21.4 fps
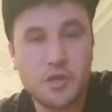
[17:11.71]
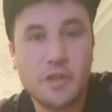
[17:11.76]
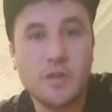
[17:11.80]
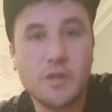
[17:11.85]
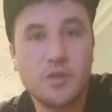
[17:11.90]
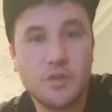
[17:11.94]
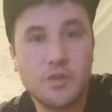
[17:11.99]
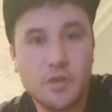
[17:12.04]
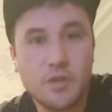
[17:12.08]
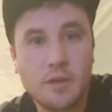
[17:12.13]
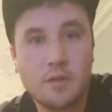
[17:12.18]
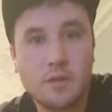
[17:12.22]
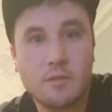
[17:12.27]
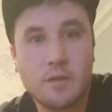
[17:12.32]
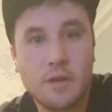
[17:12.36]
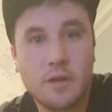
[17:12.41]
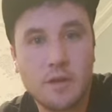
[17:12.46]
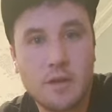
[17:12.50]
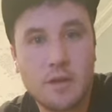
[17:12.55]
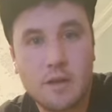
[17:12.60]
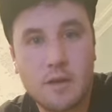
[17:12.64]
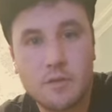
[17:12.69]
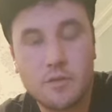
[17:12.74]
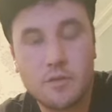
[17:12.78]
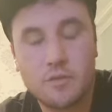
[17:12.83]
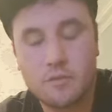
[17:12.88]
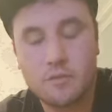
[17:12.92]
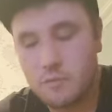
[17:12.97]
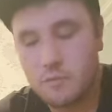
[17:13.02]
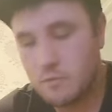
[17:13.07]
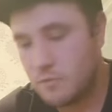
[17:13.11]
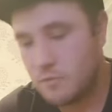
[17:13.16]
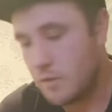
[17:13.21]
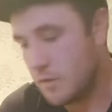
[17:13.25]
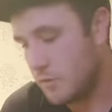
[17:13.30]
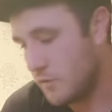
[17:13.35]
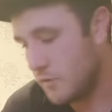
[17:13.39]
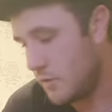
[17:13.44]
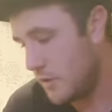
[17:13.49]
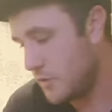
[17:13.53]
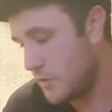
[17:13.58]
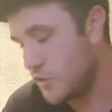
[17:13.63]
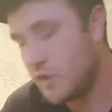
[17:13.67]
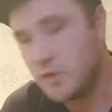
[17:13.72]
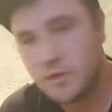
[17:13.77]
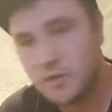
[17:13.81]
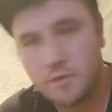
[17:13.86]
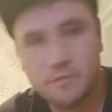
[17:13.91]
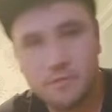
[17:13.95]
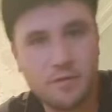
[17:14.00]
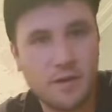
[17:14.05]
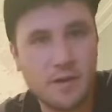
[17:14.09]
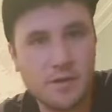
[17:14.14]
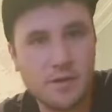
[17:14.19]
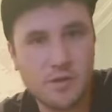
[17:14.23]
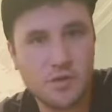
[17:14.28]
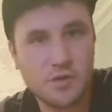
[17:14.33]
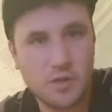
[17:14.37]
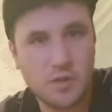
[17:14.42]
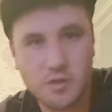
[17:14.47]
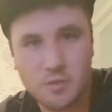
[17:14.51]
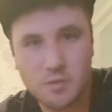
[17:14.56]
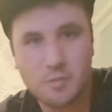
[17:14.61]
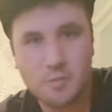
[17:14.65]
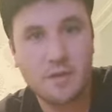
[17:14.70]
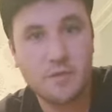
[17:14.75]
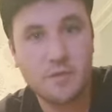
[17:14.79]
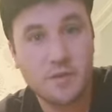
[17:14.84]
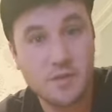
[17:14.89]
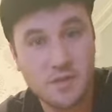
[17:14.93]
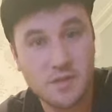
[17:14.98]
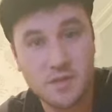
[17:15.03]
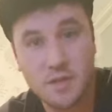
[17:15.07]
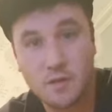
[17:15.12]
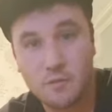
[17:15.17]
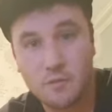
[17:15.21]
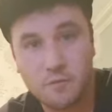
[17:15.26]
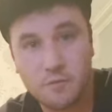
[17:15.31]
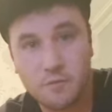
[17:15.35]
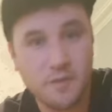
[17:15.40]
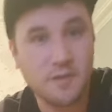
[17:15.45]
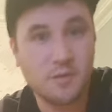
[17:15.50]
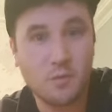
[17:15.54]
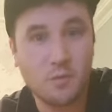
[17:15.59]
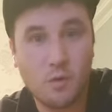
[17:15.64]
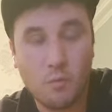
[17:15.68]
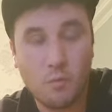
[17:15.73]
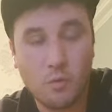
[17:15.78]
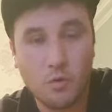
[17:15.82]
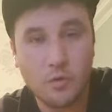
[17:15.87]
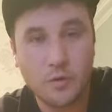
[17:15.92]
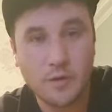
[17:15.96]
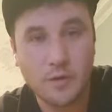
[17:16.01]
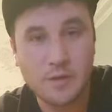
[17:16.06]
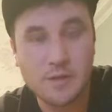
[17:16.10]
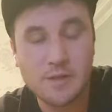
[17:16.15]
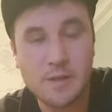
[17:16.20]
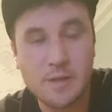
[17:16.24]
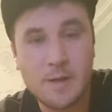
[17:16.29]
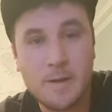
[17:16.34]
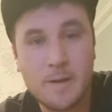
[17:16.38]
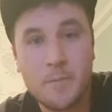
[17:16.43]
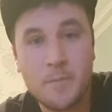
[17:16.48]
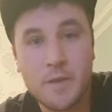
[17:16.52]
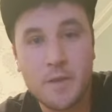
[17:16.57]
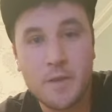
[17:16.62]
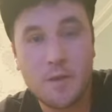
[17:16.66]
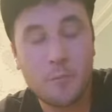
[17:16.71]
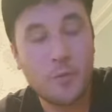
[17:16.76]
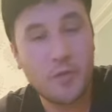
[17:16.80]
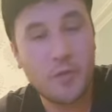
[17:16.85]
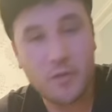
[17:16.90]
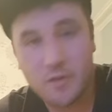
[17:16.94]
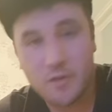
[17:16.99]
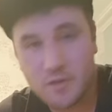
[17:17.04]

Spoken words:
keep on changing and changing flies and changing methods until you find out what works.